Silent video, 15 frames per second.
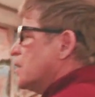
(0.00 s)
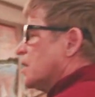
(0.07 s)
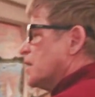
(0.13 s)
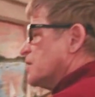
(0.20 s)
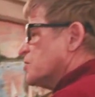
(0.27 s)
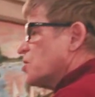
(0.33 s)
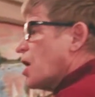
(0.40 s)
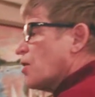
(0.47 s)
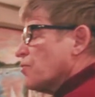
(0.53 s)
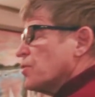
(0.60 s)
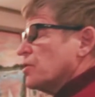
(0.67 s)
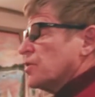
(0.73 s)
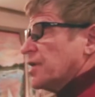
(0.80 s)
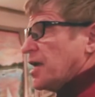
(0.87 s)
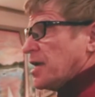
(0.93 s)
And there's not
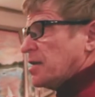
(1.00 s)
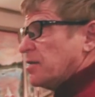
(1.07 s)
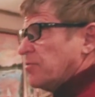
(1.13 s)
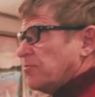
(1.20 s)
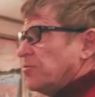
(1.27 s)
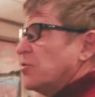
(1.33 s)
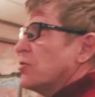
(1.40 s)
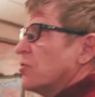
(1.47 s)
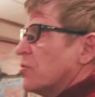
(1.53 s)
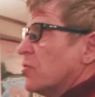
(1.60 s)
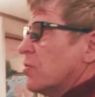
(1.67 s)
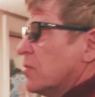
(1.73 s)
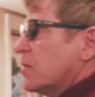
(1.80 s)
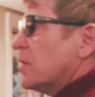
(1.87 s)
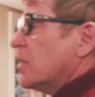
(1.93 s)
really any
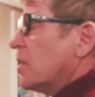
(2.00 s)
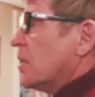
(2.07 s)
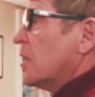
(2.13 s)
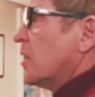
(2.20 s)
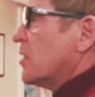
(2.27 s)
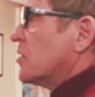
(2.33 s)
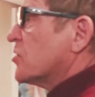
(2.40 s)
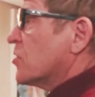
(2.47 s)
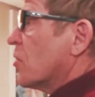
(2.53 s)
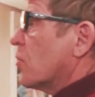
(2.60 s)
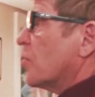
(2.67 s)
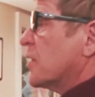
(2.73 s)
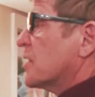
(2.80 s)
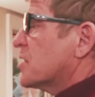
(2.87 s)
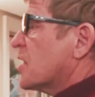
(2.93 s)
view, so
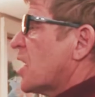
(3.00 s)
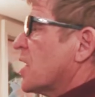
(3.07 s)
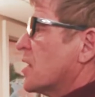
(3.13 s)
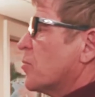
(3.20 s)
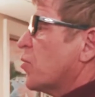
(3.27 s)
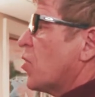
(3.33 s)
we decided to